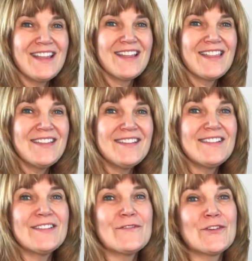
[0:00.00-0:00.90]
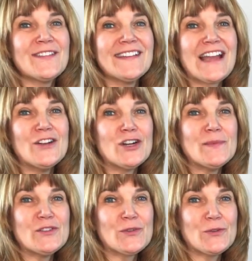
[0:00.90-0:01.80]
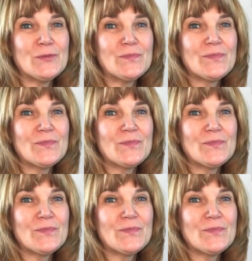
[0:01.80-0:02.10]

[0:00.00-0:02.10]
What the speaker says: This is the first thing I know to be true.